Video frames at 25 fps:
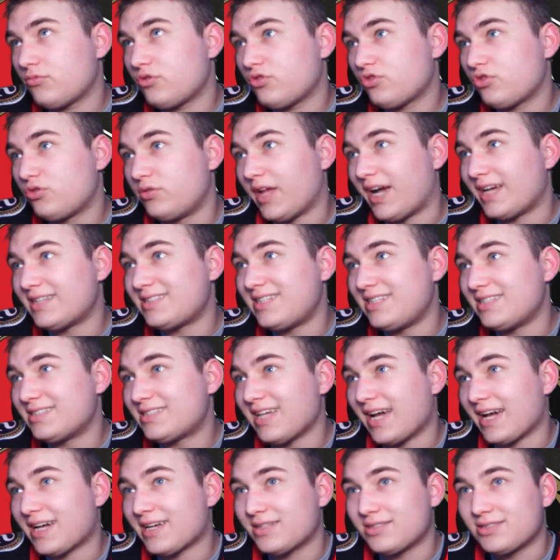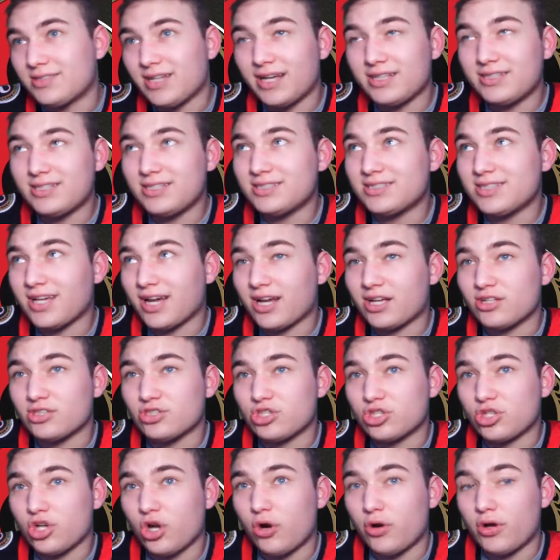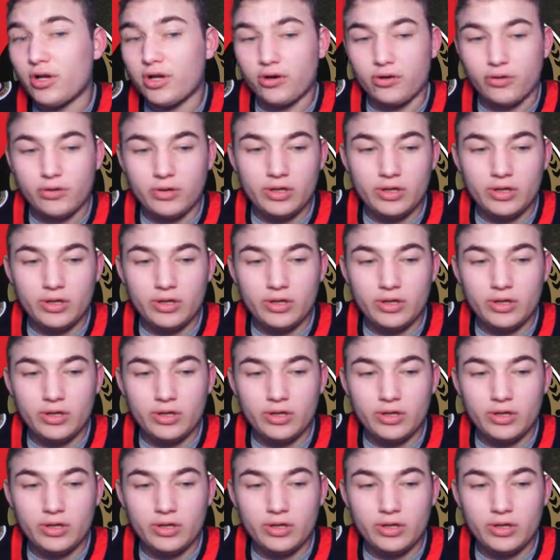19 seconds. 19 seconds to go here.